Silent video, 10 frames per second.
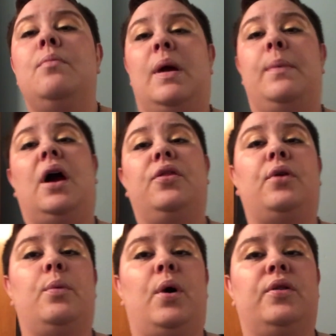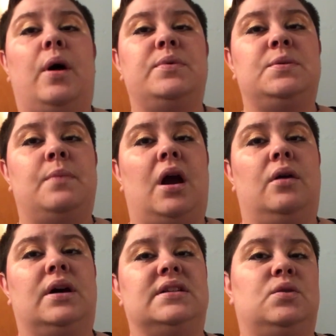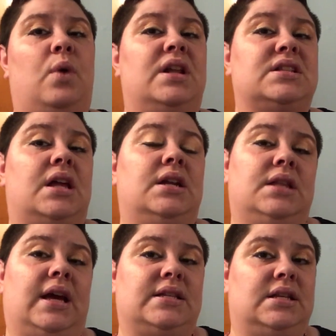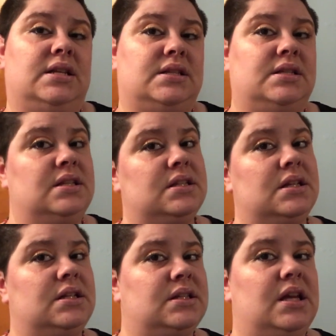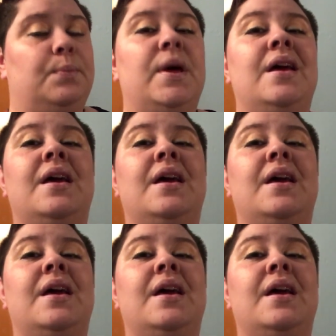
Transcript: Maybe I'll throw both up tomorrow because the one is kind of, like I said, it's a little deep.